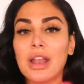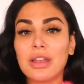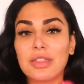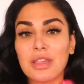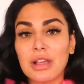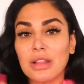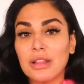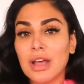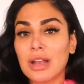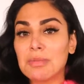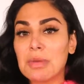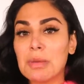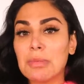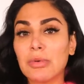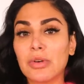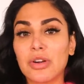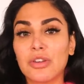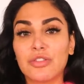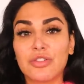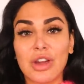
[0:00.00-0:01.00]
I think a lot of
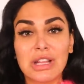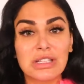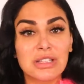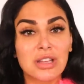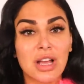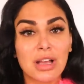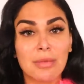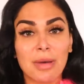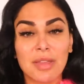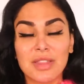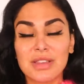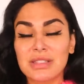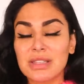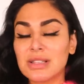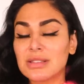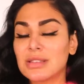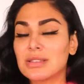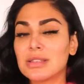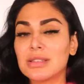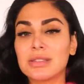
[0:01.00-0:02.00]
people are afraid to talk about these
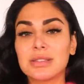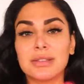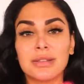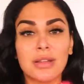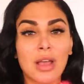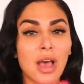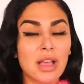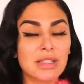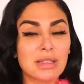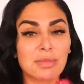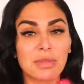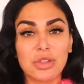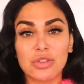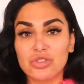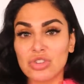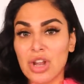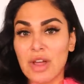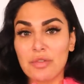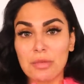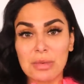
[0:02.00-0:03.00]
things. This is not something you
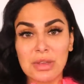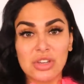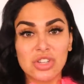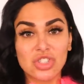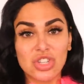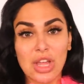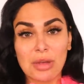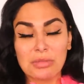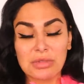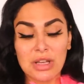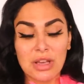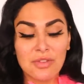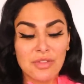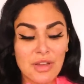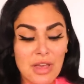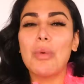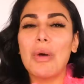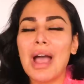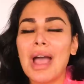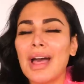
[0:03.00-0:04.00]
should ever be ashamed of.
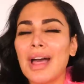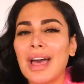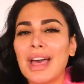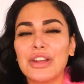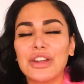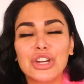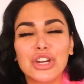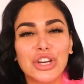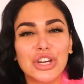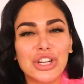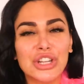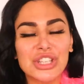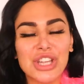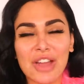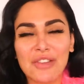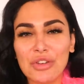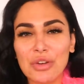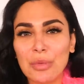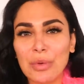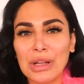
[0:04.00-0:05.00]
While I encourage
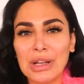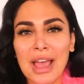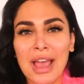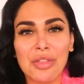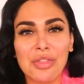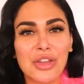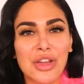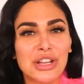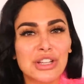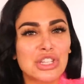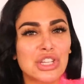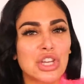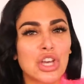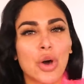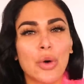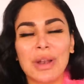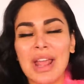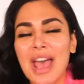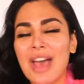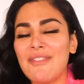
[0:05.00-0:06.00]
everyone out there to
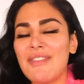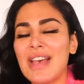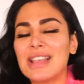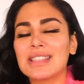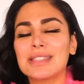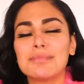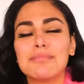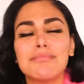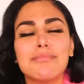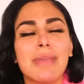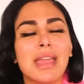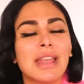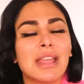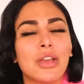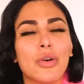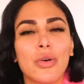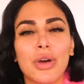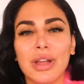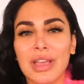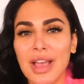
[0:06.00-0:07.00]
go and have as
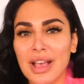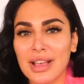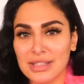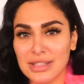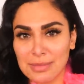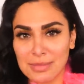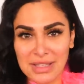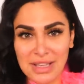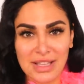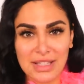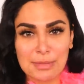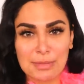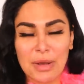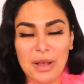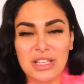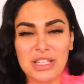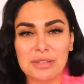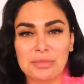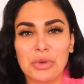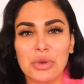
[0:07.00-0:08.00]
many orgasms as
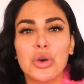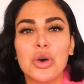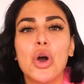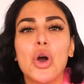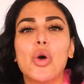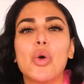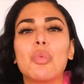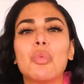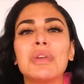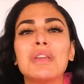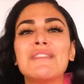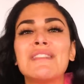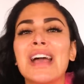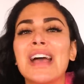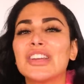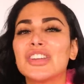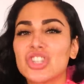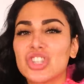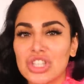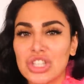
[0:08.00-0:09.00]
possible, we've
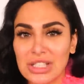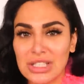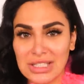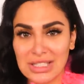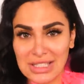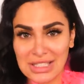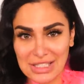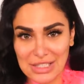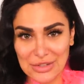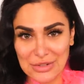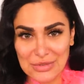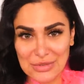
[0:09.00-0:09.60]
got shit to do.